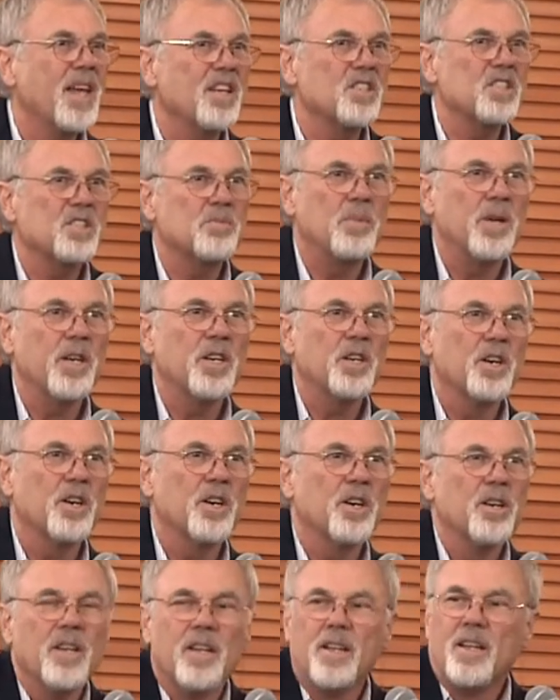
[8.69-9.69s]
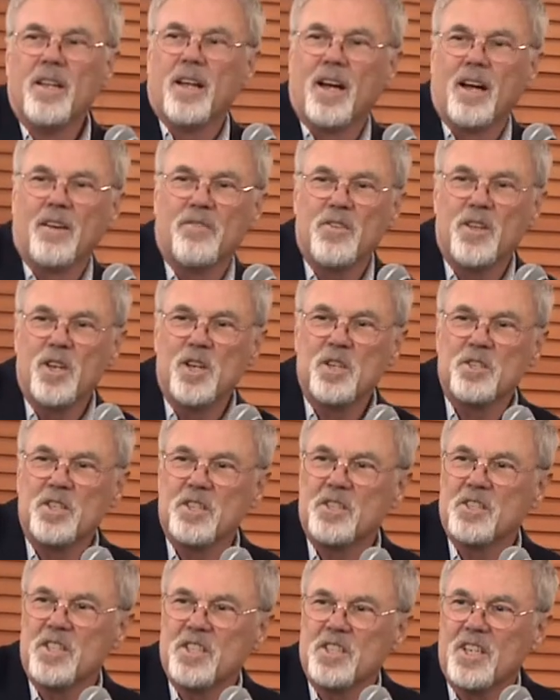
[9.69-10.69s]
guest speaker uh,
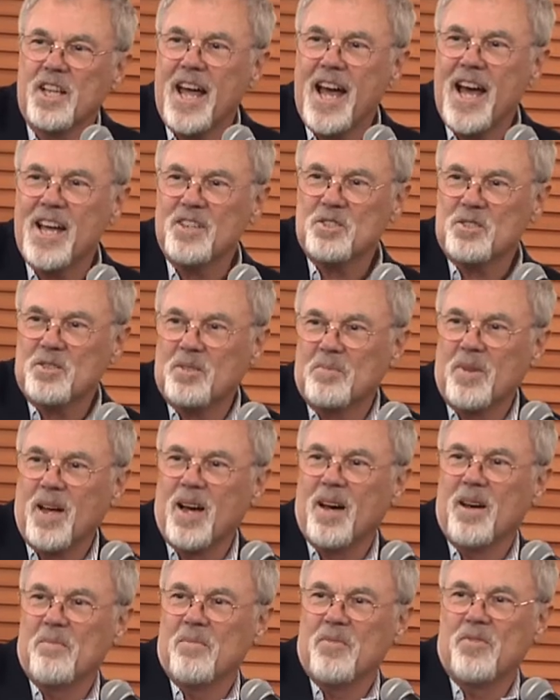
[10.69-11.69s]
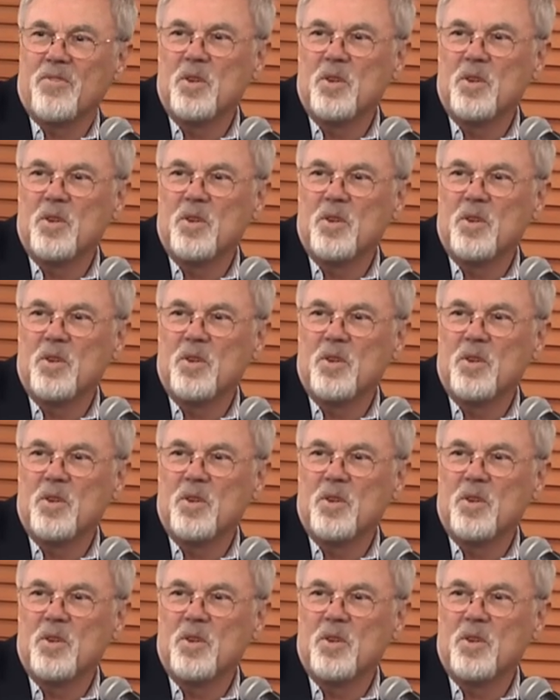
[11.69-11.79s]
finishes his last uh,